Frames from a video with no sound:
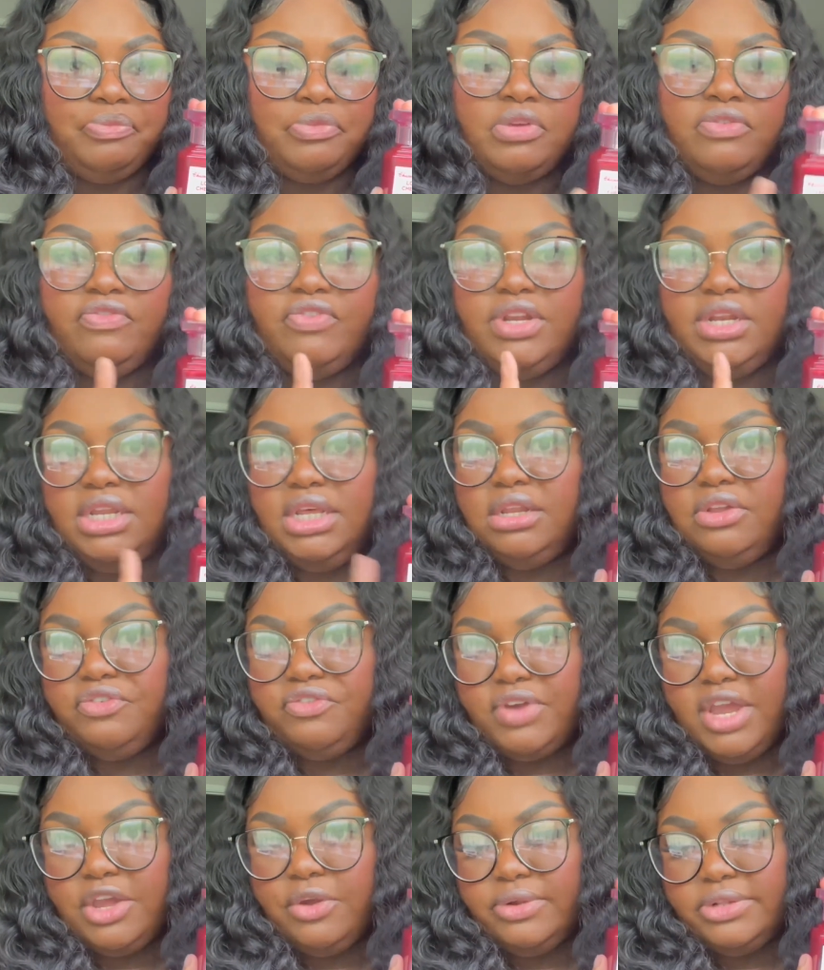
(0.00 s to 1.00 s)
Vanilla
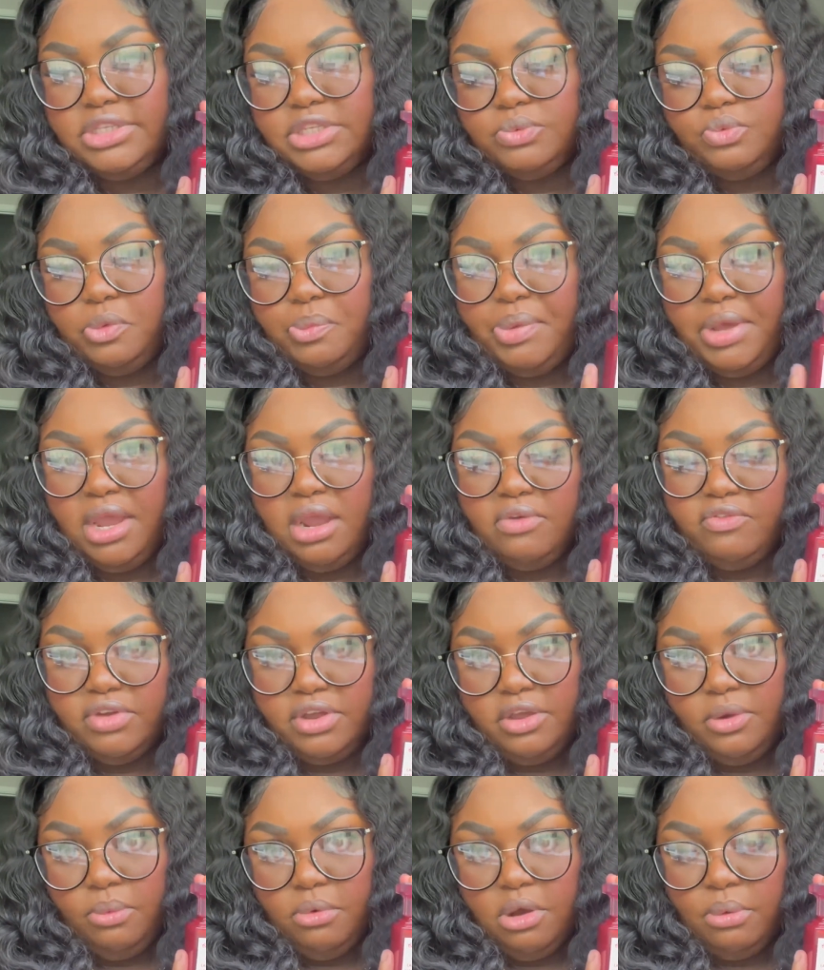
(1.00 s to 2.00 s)
fragrances would pair
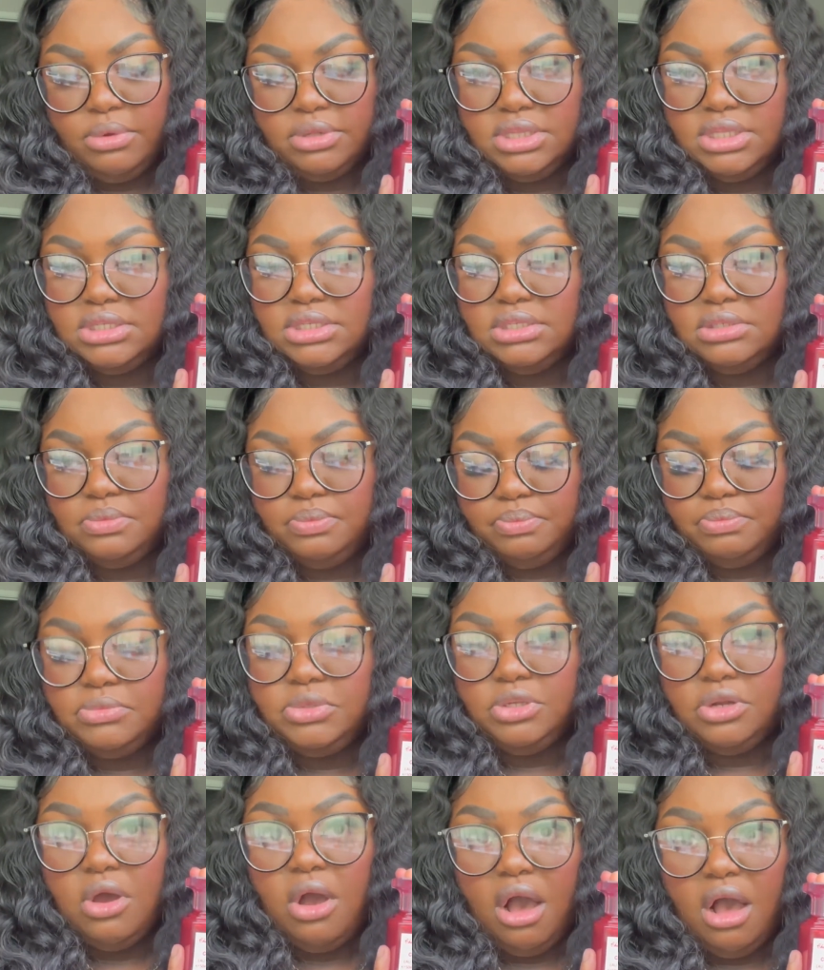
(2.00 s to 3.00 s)
very well with this as,
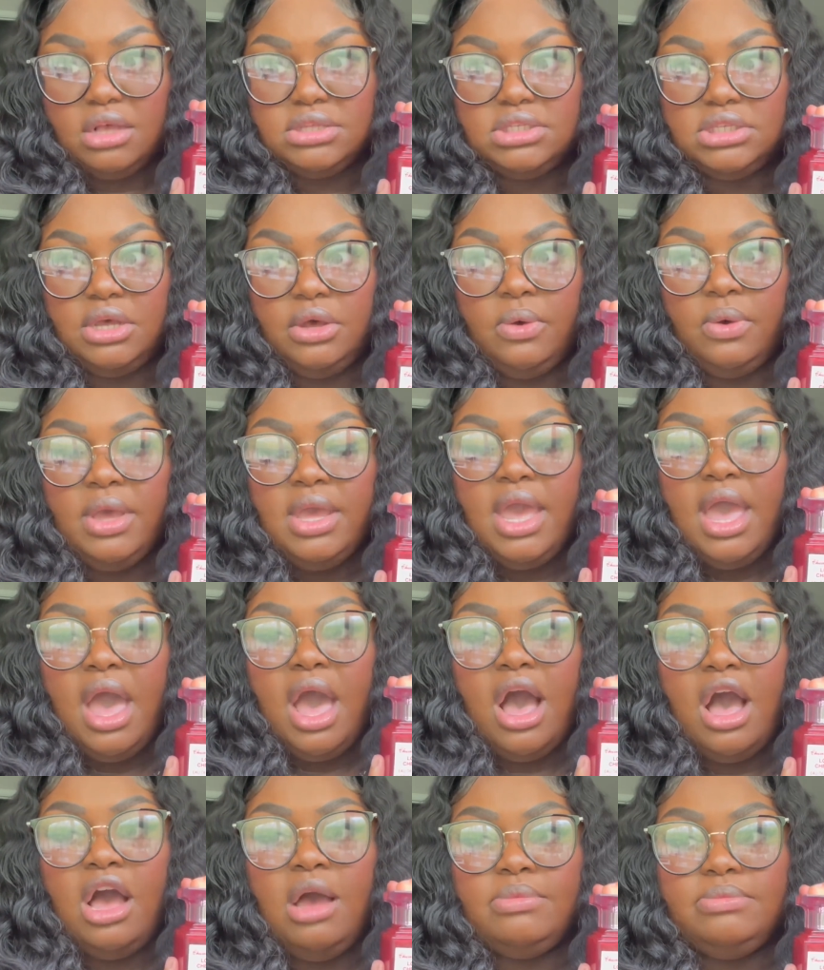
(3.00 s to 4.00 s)
you know, also.
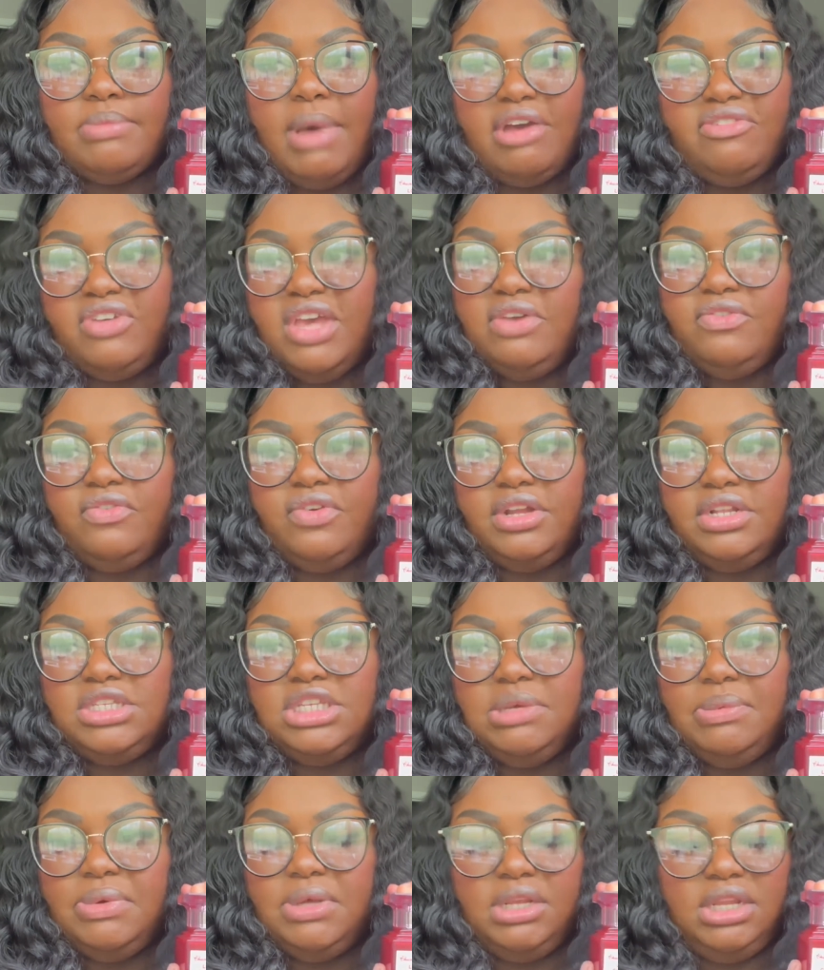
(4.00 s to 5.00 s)
My favorite,
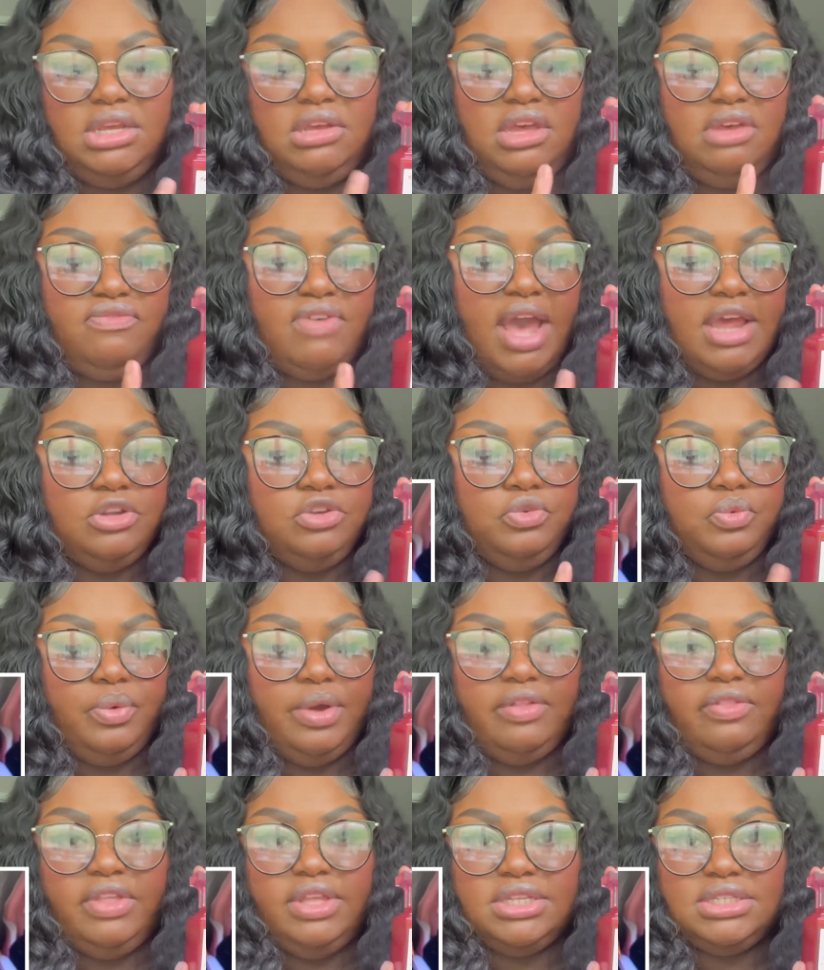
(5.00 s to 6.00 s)
typically, if I do
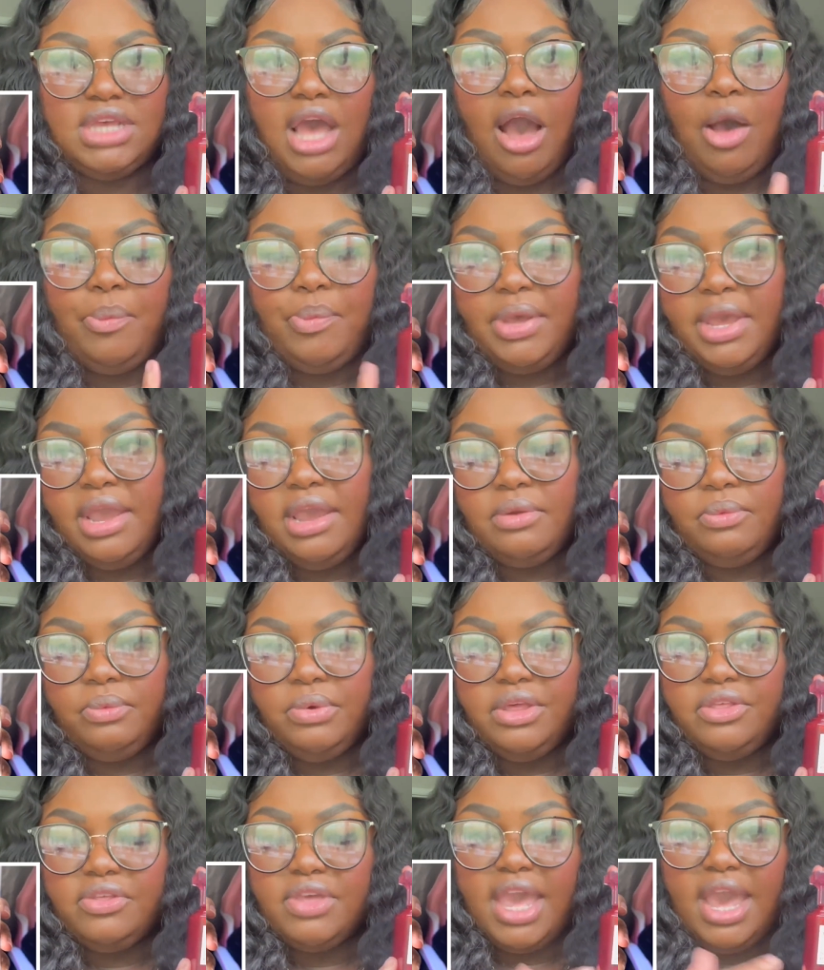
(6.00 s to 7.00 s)
wear this, I'll pair it
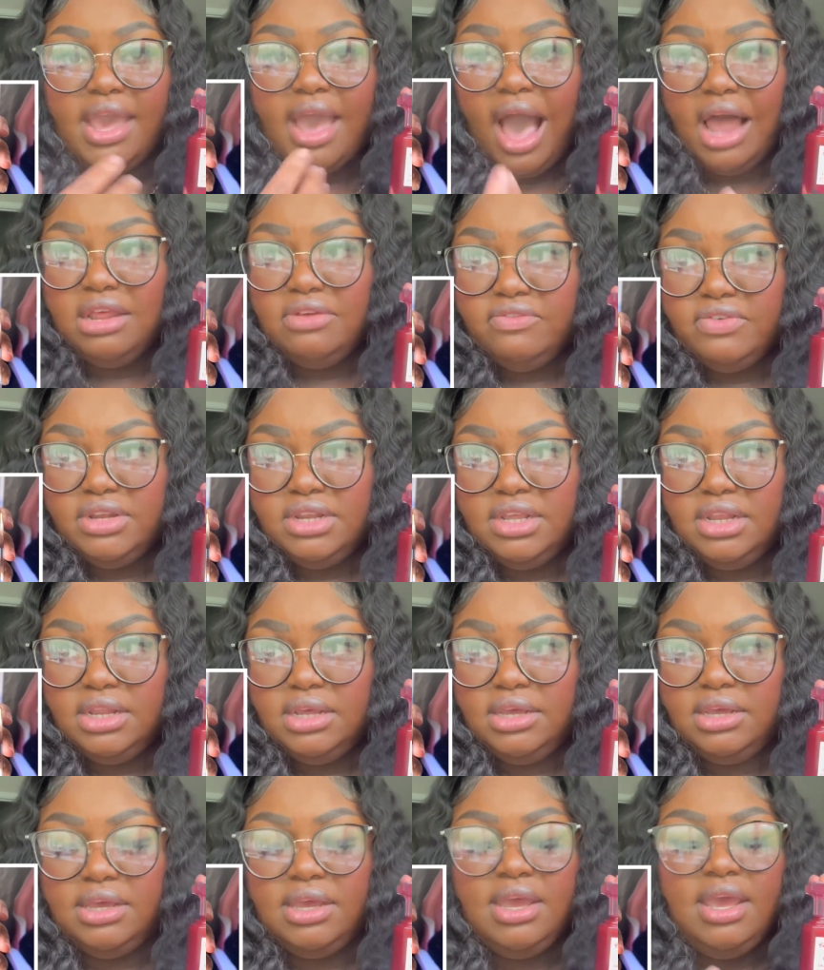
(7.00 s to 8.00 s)
with Kayali
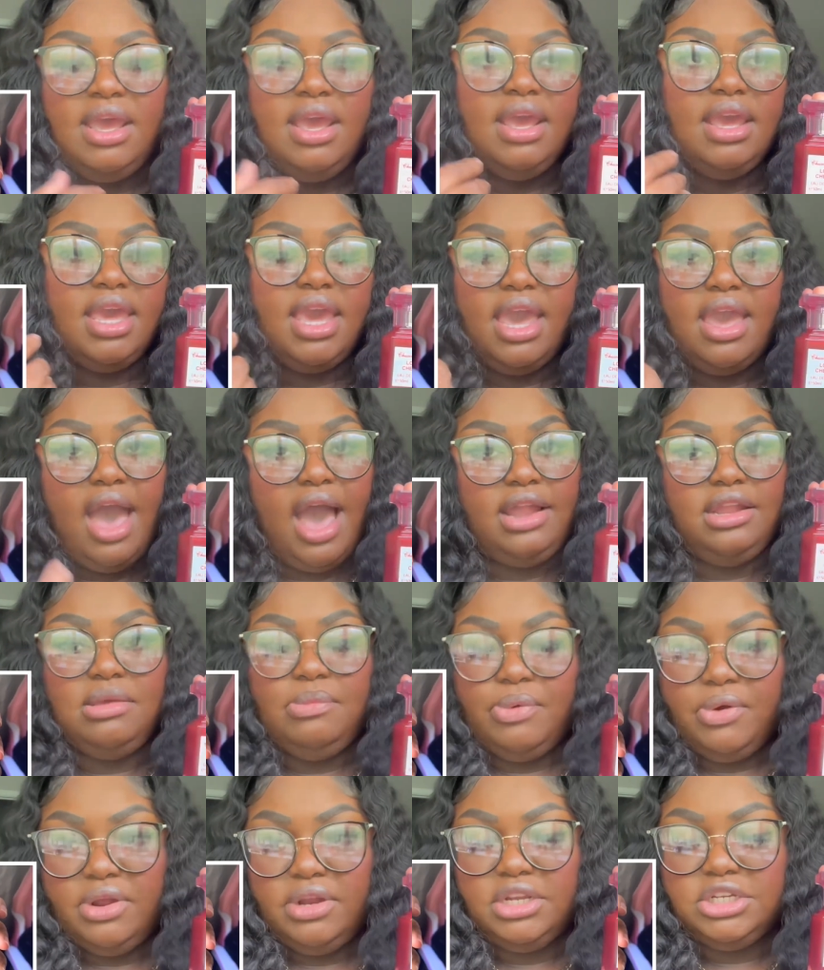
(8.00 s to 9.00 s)
Vanilla,
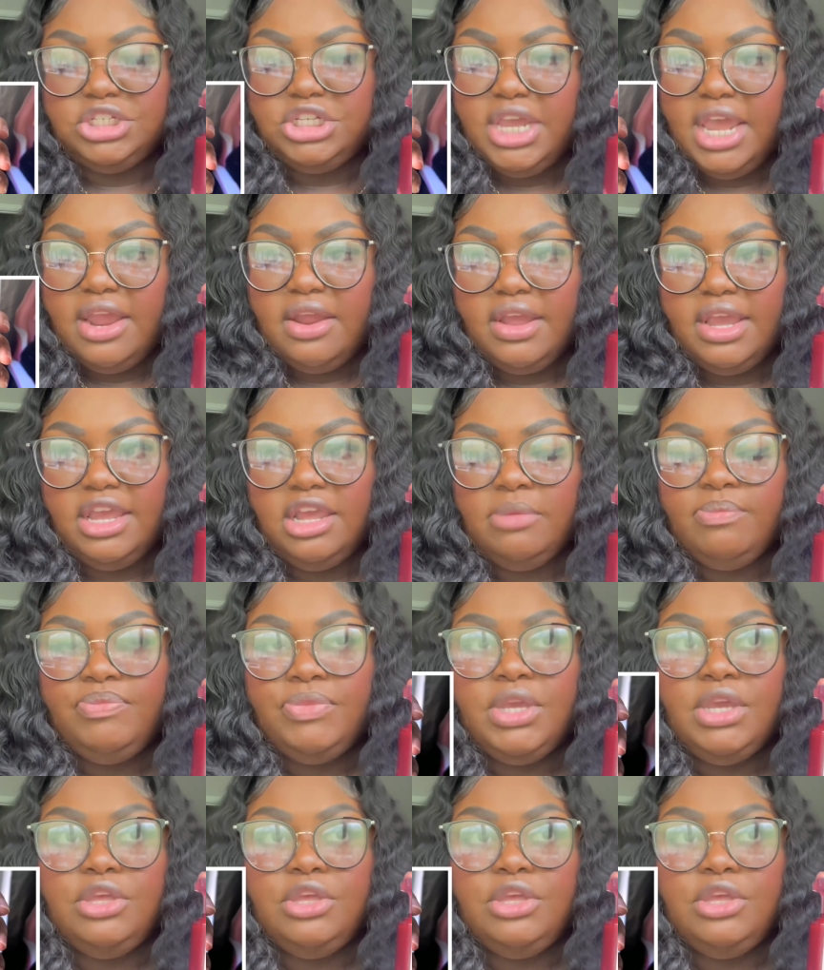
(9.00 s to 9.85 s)
Kayali Burning Cherry.